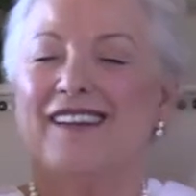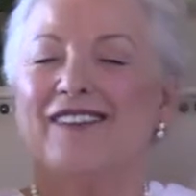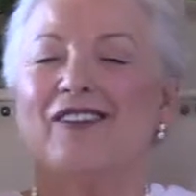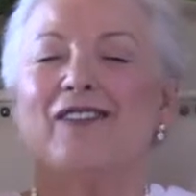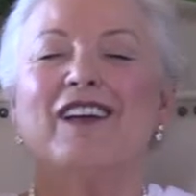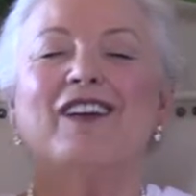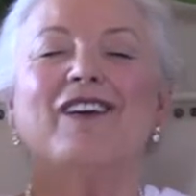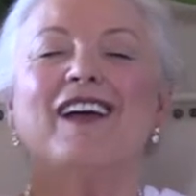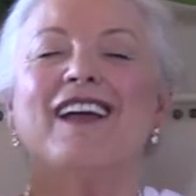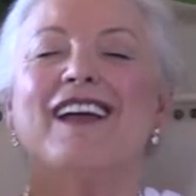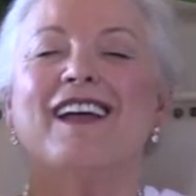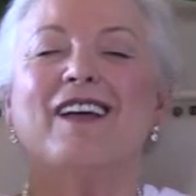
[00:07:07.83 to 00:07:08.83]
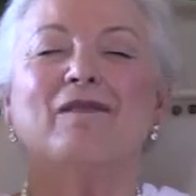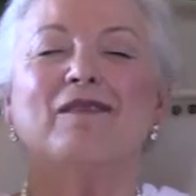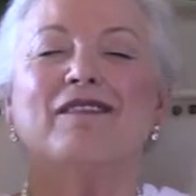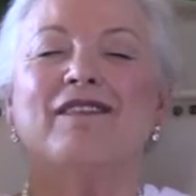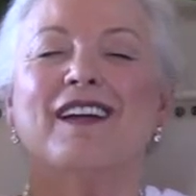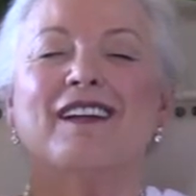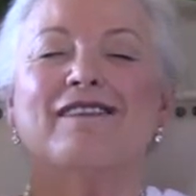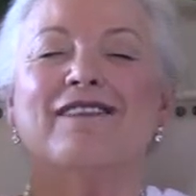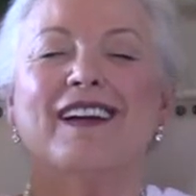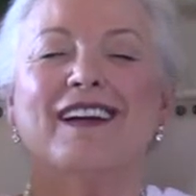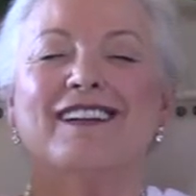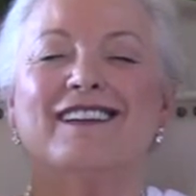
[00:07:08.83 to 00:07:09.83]
So here I am, divine
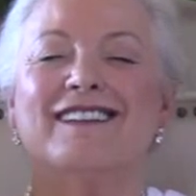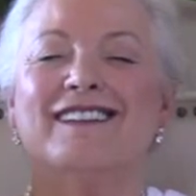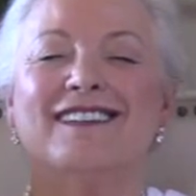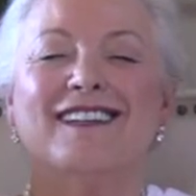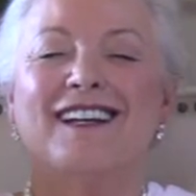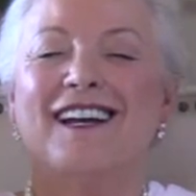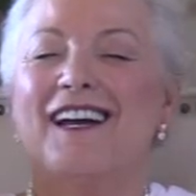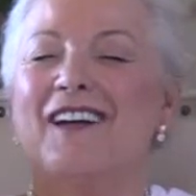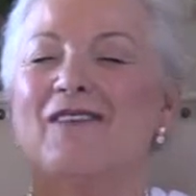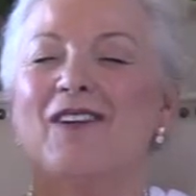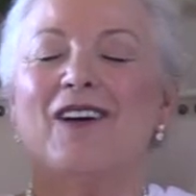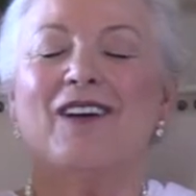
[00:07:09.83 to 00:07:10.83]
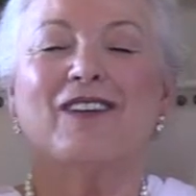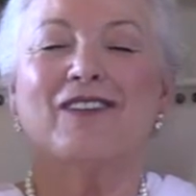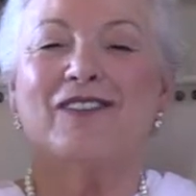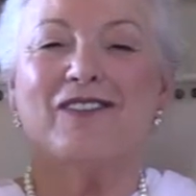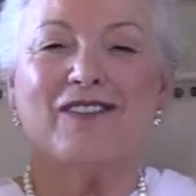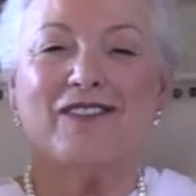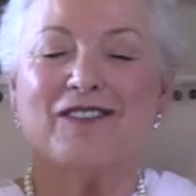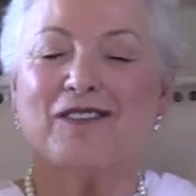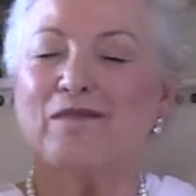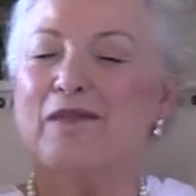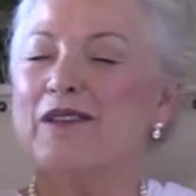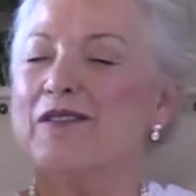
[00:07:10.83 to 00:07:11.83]
fire. I'm all
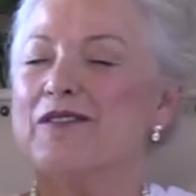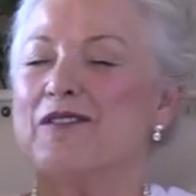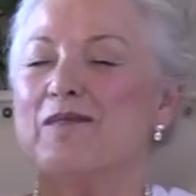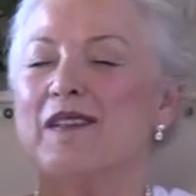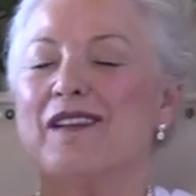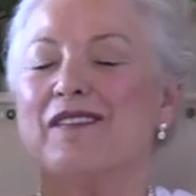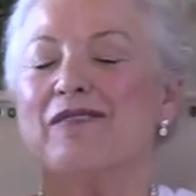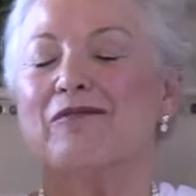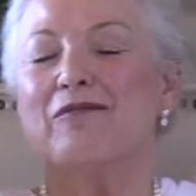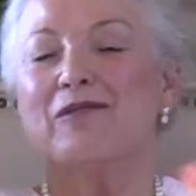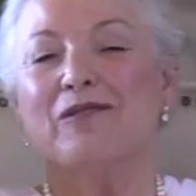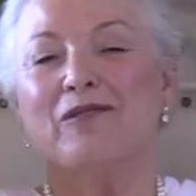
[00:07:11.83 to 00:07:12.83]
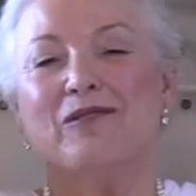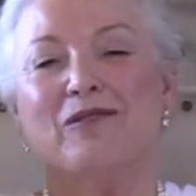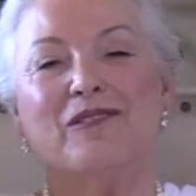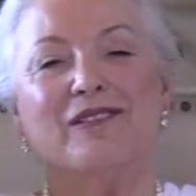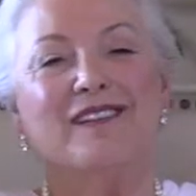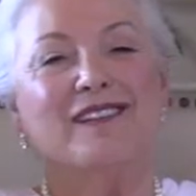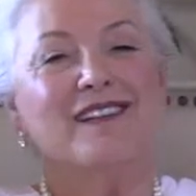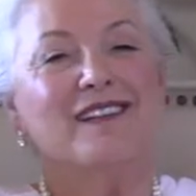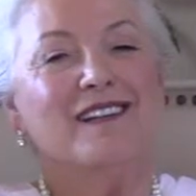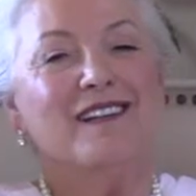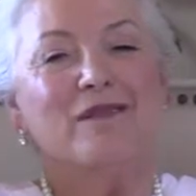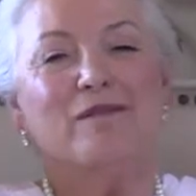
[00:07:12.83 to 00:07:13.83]
yours. Pierce me through.
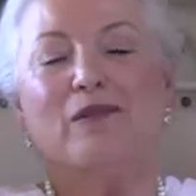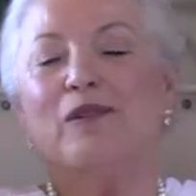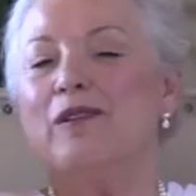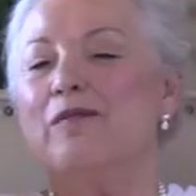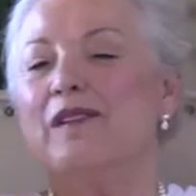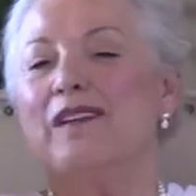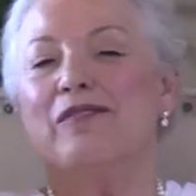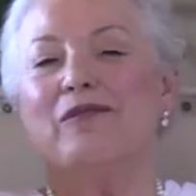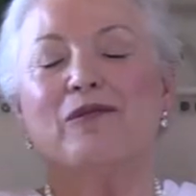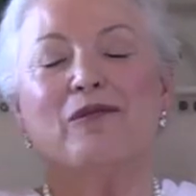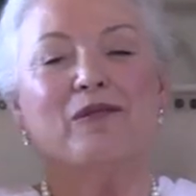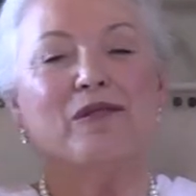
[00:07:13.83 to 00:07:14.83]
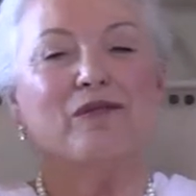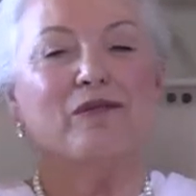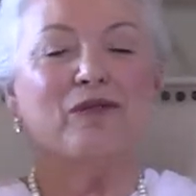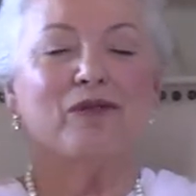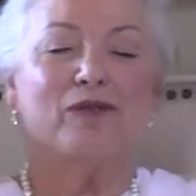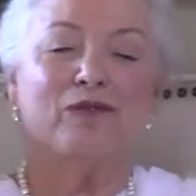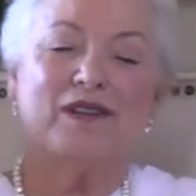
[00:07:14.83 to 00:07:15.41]
Burn me through and through.